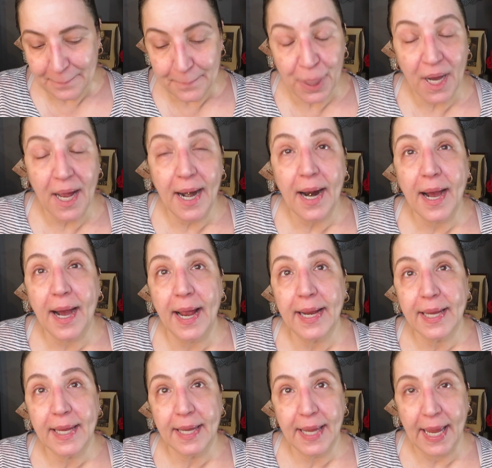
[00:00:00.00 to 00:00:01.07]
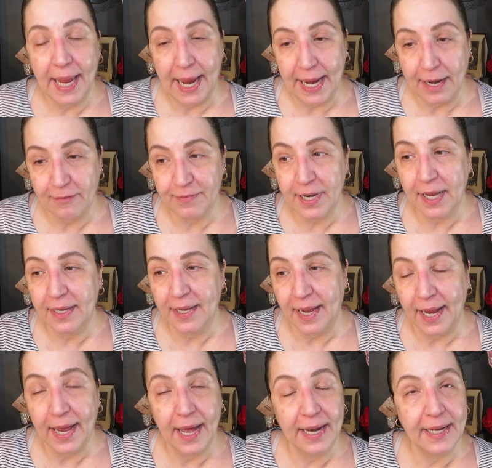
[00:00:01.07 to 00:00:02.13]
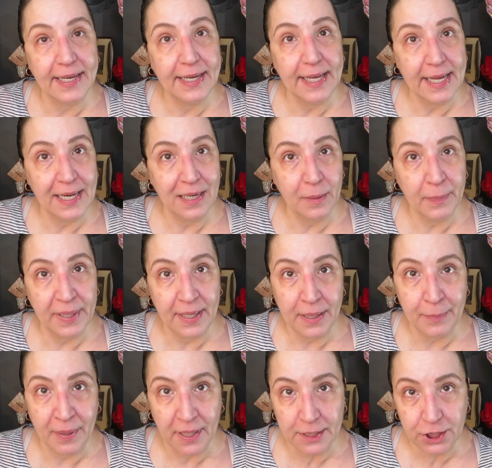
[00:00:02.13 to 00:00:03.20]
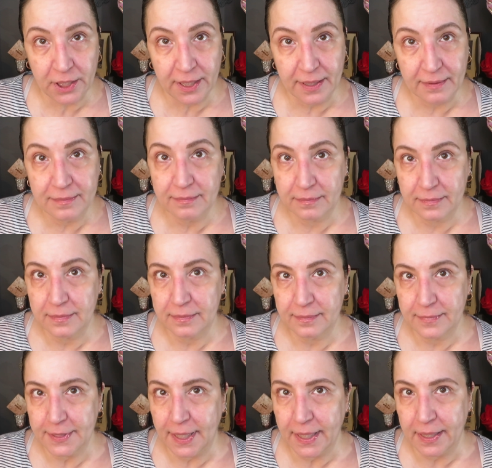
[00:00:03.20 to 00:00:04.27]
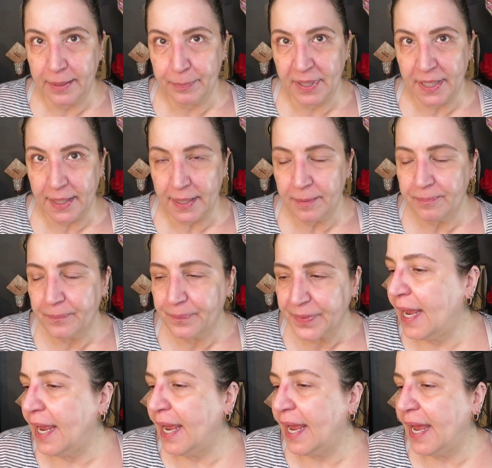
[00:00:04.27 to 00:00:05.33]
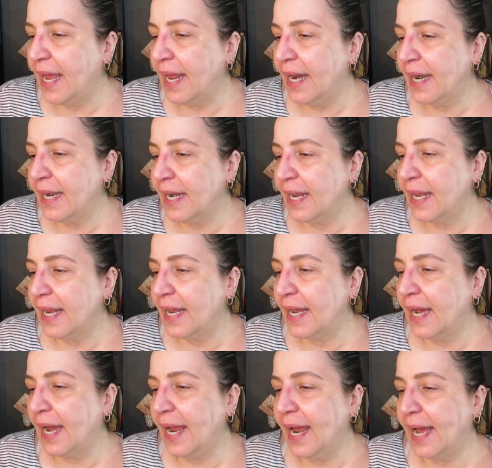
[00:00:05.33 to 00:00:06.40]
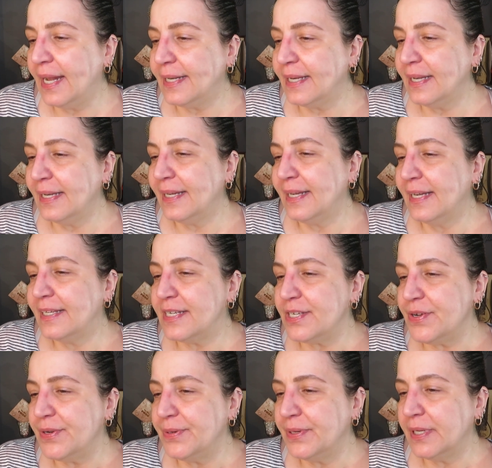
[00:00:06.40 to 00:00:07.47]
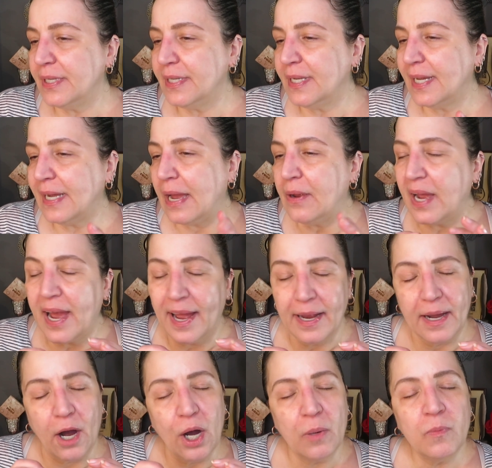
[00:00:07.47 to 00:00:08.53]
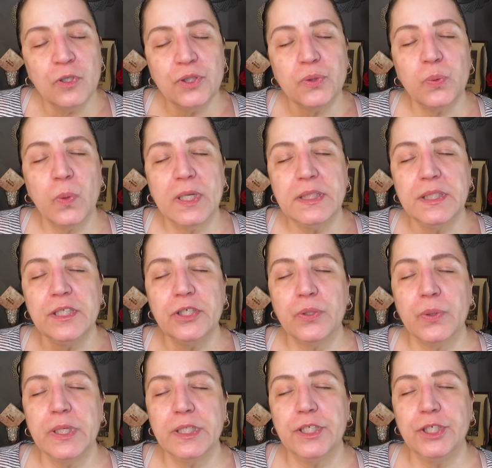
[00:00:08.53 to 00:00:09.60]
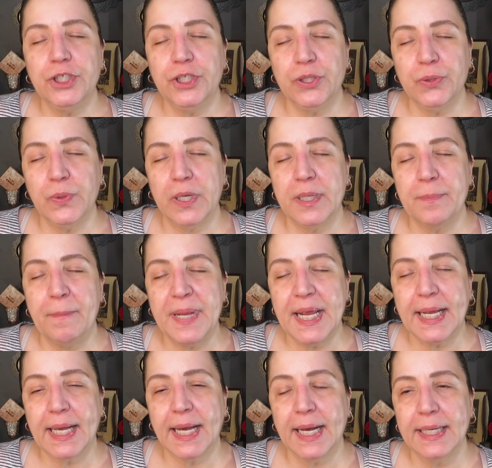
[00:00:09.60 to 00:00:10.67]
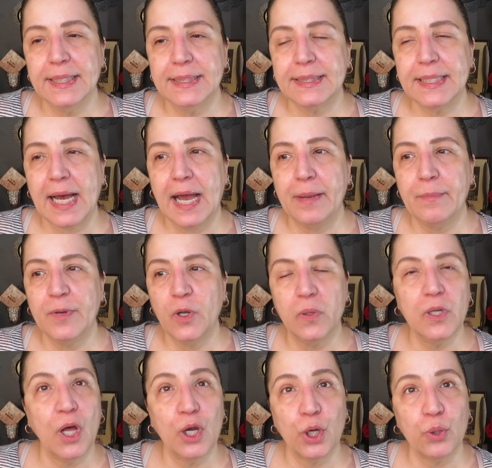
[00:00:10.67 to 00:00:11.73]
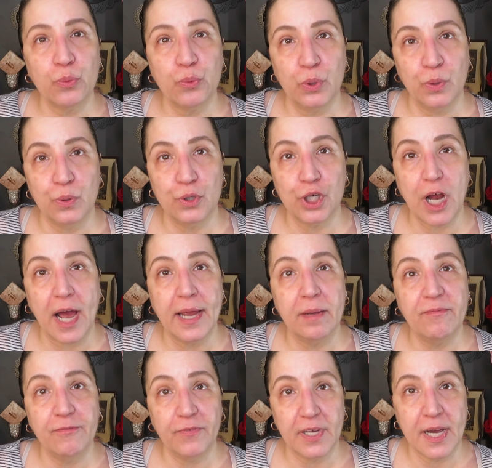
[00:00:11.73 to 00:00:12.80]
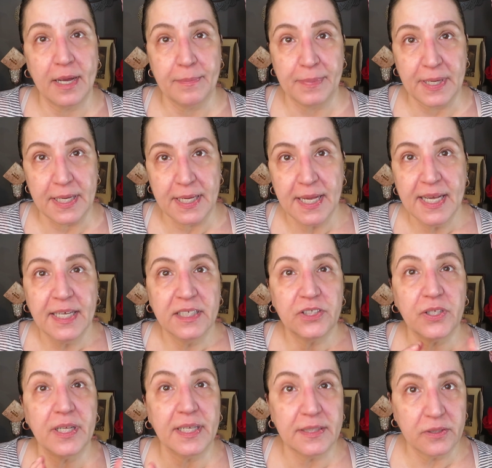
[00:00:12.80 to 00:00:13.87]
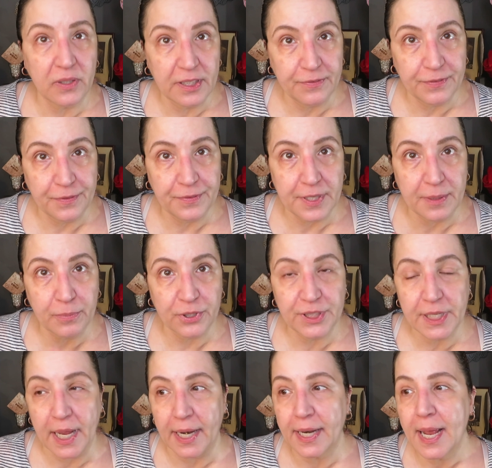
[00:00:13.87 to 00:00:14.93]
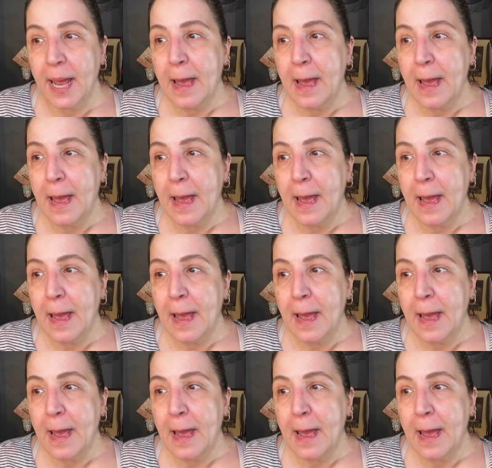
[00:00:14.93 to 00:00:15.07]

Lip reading: But I caved. I had an itty bitty budget, and I had to, I almost wasn't going to do it because I'm no longer Rouge. I am VIB, so that's only 15%.